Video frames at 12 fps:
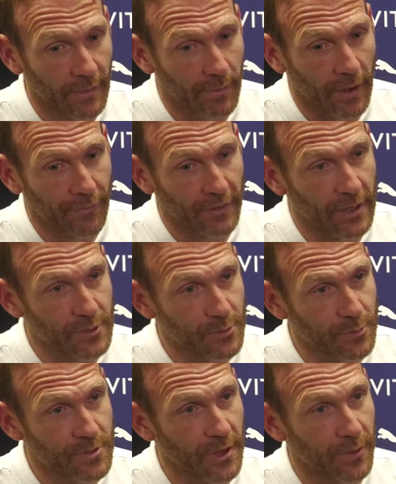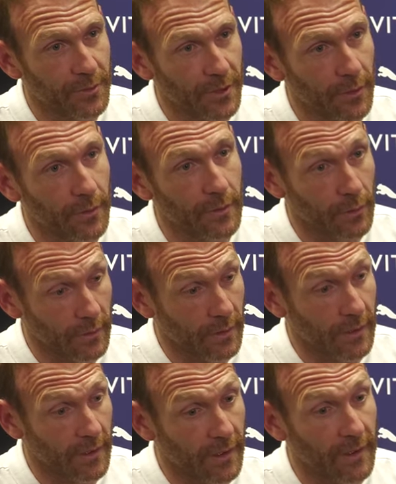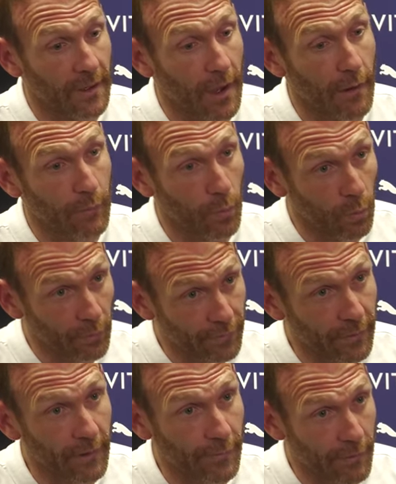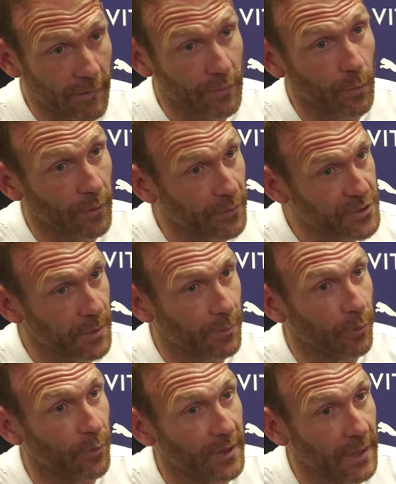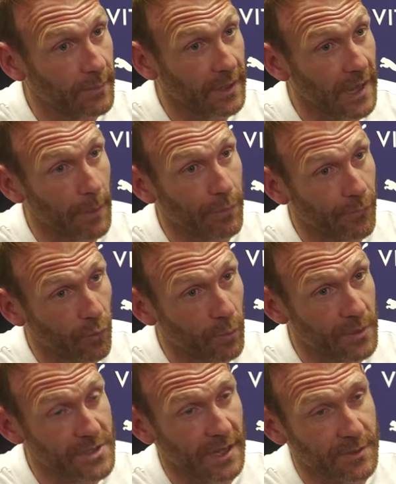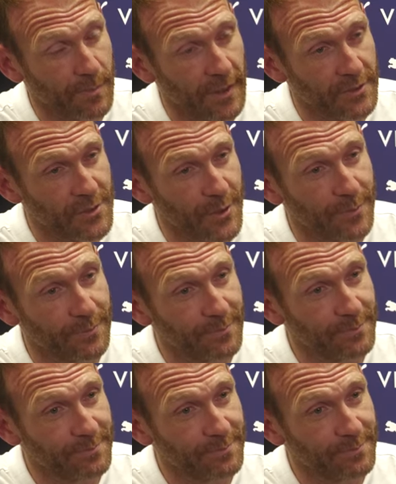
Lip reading: But I think it's also, you know, a reward for everyone that supported him in that performance aspect too.